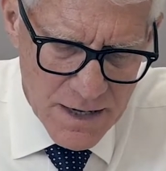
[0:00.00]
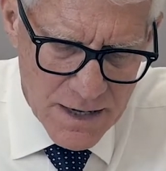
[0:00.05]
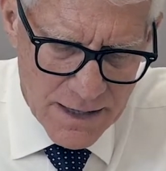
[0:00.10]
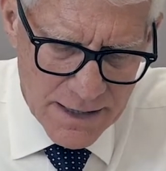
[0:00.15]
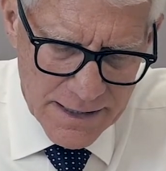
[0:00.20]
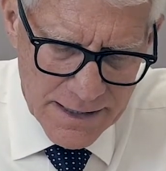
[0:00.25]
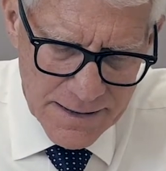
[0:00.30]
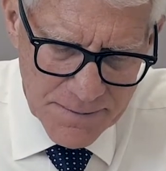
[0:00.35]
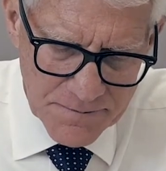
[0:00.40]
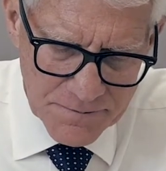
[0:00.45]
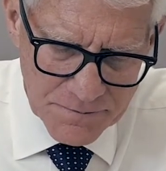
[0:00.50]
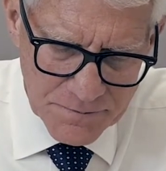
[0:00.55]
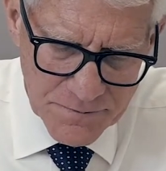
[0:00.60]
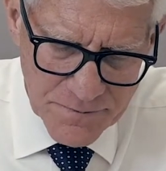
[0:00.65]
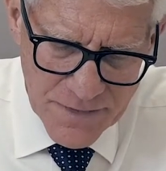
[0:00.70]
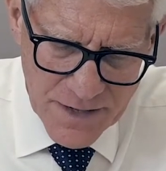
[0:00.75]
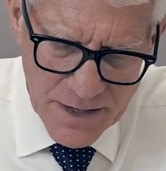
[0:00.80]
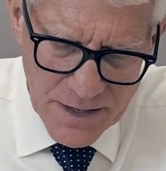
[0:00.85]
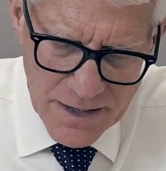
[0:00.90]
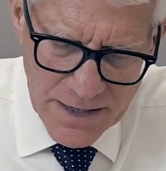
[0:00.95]

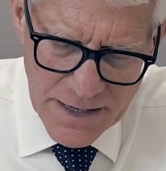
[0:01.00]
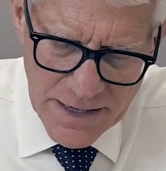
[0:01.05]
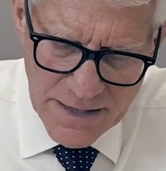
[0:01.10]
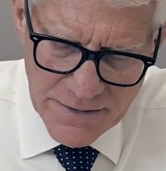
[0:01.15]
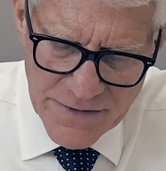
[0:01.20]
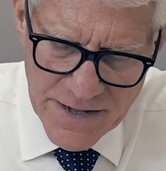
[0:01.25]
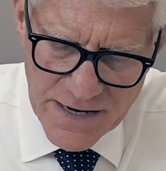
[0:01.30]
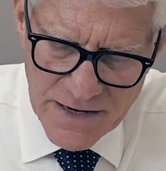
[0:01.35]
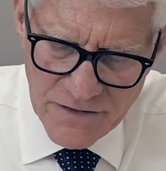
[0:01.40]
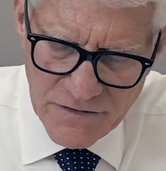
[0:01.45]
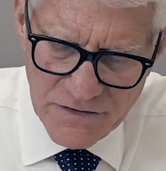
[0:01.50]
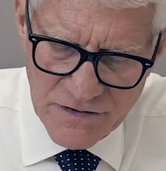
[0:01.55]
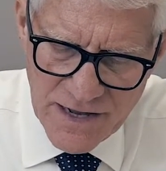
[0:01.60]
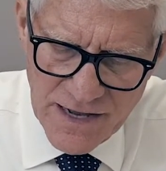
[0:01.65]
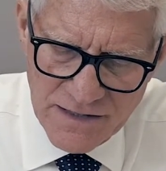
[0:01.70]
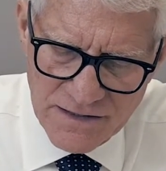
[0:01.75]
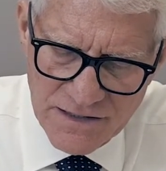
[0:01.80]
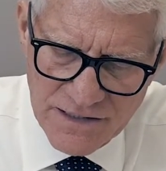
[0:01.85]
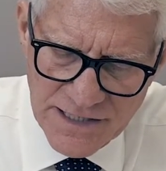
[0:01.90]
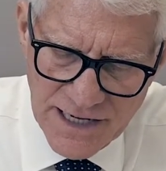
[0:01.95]
And then it
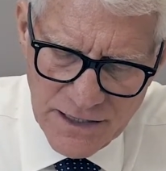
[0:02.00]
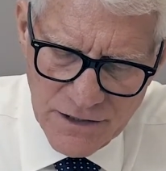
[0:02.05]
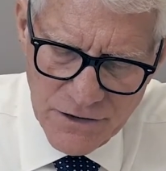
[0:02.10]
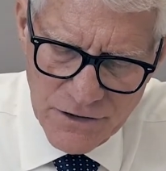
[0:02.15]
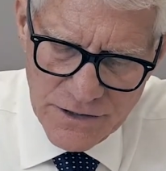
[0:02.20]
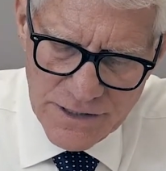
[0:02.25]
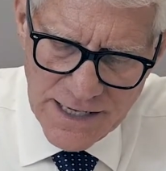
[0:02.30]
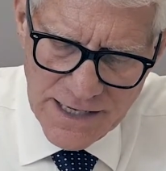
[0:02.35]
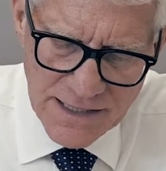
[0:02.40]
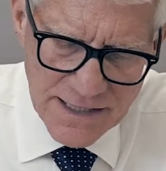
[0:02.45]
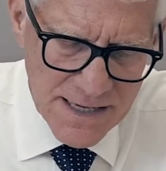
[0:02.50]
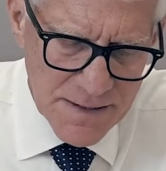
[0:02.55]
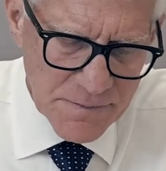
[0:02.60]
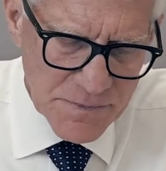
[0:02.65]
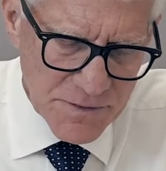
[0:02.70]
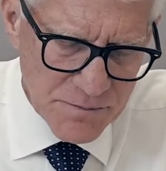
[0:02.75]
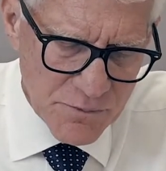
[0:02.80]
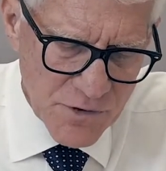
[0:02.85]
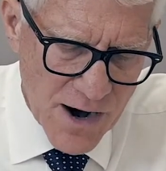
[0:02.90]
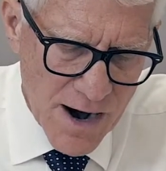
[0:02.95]
says seller can keep
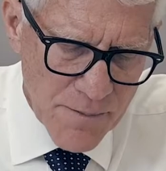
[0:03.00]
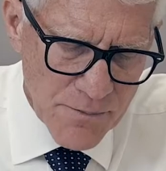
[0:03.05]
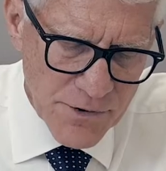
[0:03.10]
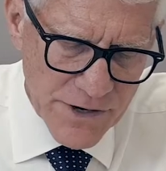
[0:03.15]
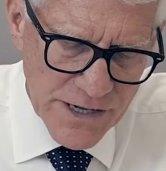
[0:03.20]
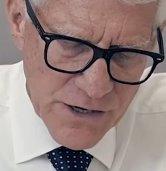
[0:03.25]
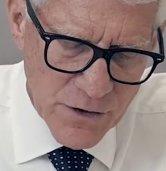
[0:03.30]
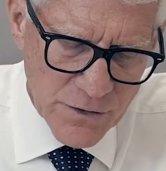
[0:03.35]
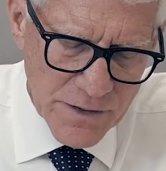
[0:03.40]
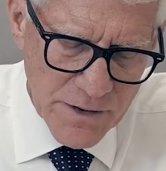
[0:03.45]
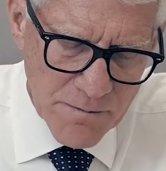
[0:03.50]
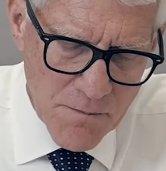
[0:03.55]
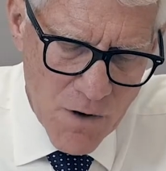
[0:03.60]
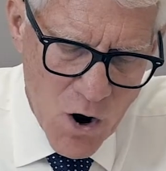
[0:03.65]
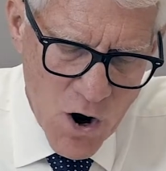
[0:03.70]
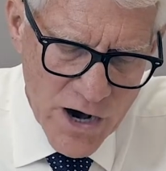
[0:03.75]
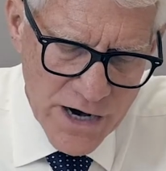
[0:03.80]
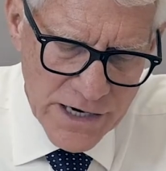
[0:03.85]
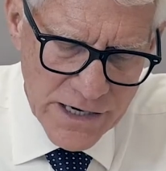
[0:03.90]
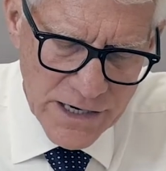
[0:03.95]
the property on the
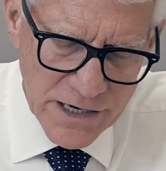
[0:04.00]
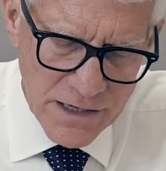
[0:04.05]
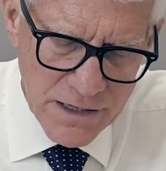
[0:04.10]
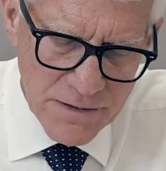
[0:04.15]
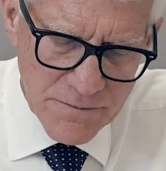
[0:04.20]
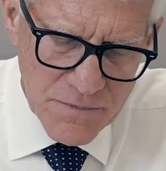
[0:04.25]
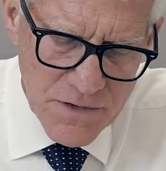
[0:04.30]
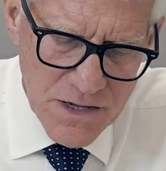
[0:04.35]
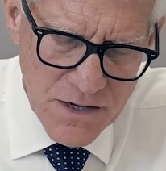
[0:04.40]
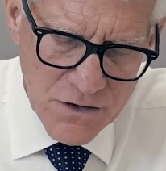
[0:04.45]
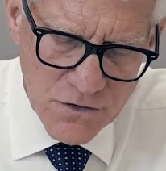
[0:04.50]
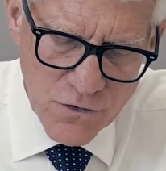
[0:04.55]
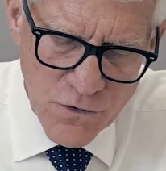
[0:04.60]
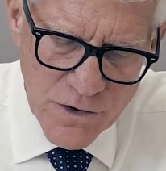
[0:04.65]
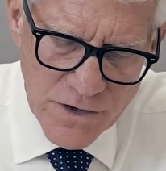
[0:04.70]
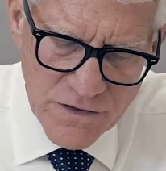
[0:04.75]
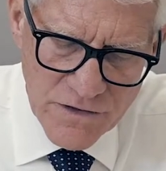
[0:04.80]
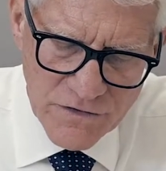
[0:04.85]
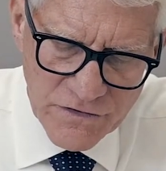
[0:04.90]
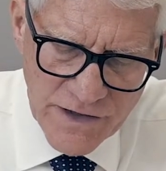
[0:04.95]
market
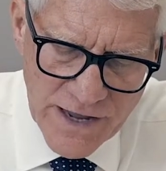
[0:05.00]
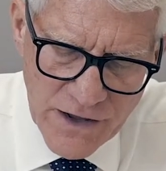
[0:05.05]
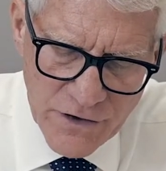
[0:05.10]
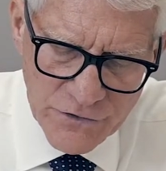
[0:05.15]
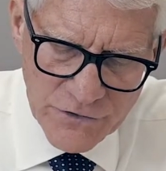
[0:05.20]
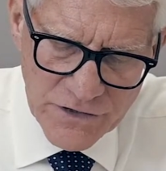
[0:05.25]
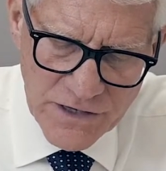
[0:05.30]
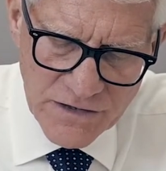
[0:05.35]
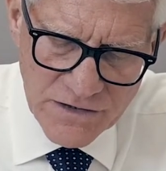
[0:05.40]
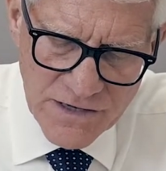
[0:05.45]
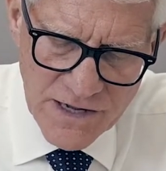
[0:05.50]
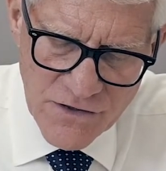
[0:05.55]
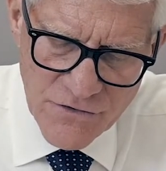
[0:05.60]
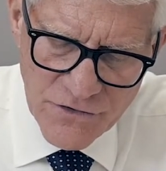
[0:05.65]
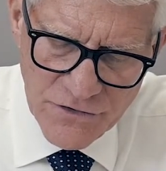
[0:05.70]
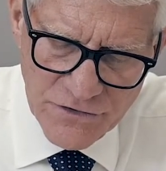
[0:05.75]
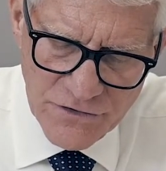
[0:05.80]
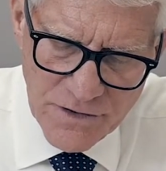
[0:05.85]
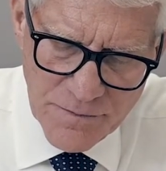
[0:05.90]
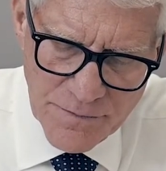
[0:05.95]
during the sales
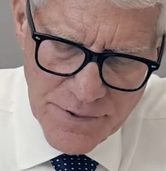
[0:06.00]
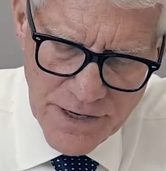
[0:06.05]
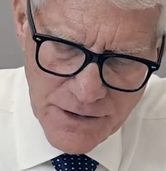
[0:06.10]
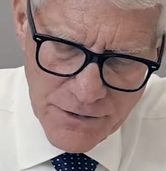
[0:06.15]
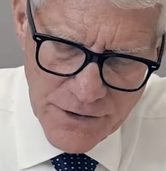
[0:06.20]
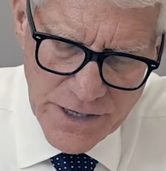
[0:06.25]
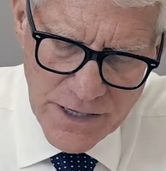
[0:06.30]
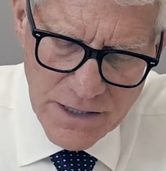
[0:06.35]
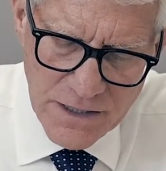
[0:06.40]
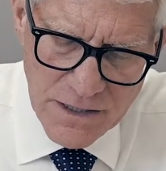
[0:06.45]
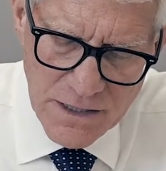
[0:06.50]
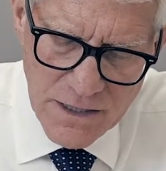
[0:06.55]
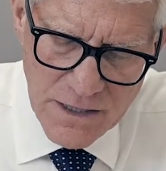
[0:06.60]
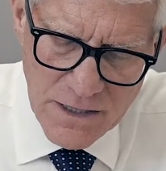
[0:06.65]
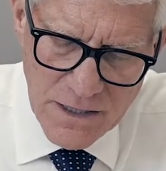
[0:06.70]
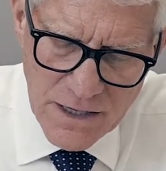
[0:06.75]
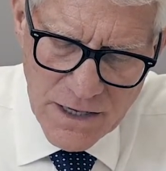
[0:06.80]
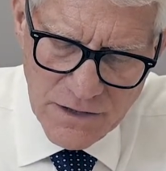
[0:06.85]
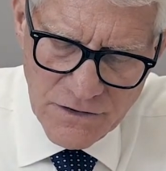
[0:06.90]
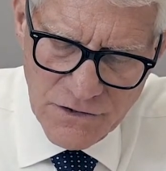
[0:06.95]
contingency period
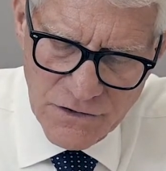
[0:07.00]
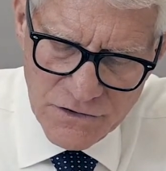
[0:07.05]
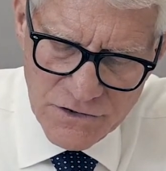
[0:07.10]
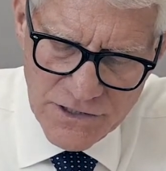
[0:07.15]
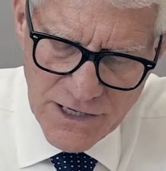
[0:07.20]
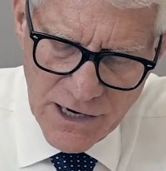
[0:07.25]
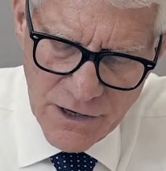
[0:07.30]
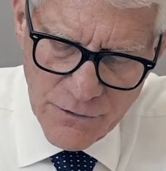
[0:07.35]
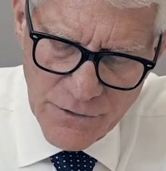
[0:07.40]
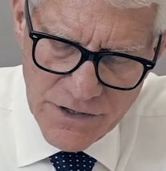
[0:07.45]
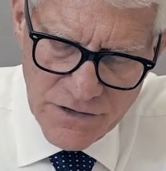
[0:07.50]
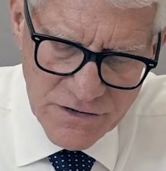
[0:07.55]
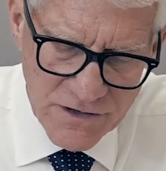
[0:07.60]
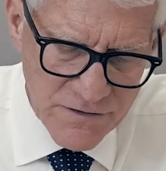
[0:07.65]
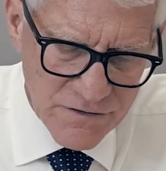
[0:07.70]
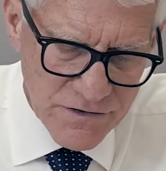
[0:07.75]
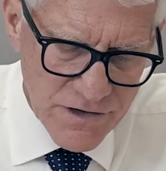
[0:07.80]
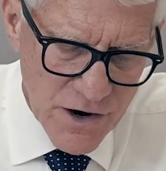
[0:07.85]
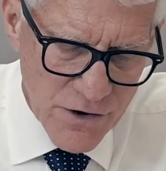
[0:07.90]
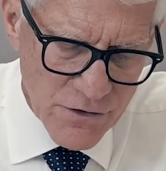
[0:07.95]
until seller
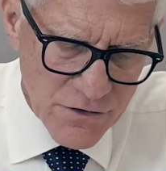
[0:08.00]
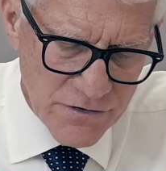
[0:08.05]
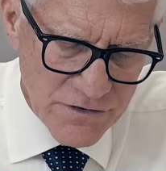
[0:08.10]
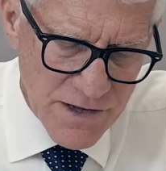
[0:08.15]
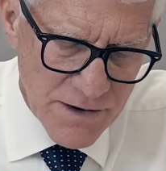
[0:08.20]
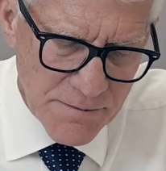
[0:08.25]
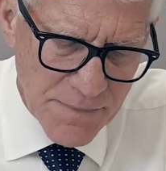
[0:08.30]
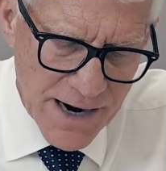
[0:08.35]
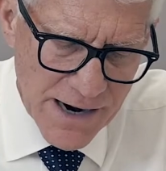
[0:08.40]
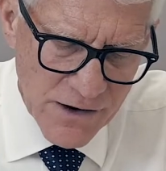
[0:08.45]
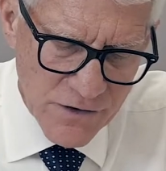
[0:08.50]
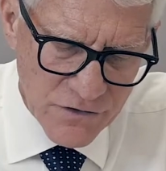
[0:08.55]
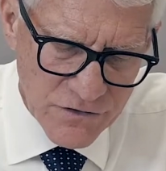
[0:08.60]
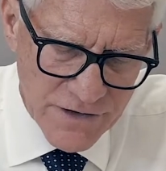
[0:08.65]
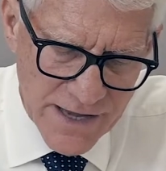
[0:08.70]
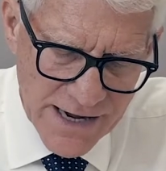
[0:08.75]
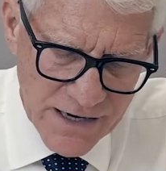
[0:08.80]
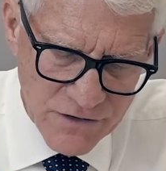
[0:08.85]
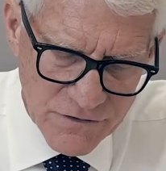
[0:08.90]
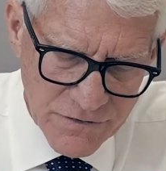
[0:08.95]
receives notice that buyer
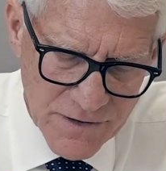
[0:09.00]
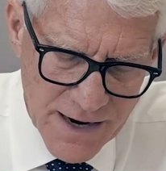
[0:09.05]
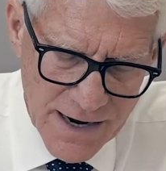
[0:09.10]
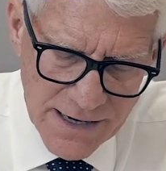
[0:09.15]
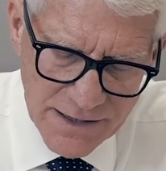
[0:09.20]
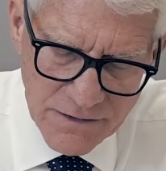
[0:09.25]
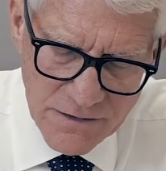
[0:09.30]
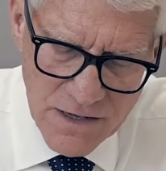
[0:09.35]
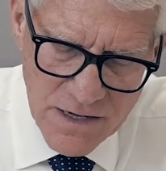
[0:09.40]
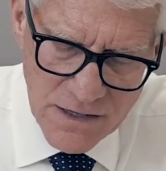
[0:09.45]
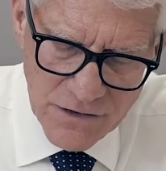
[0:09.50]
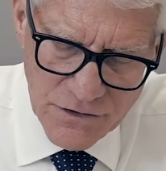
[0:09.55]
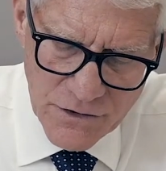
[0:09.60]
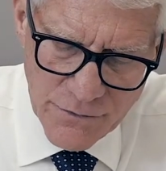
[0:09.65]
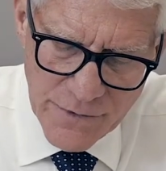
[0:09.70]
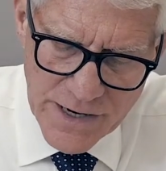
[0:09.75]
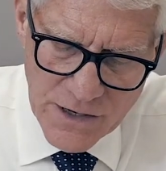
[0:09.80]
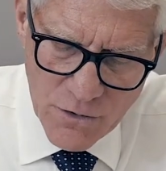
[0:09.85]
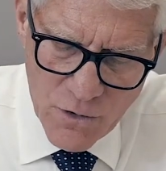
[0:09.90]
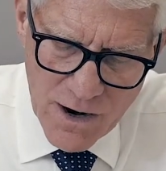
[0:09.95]
satisfied the
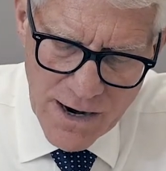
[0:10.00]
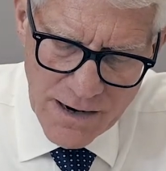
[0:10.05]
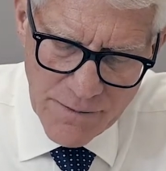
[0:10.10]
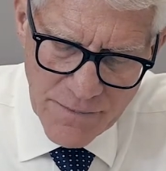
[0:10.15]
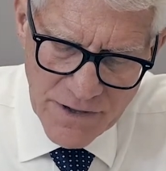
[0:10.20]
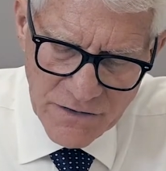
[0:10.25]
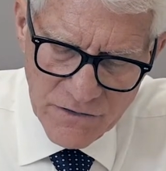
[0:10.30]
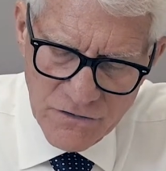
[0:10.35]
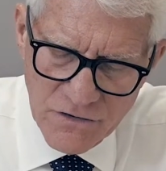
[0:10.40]
requirements.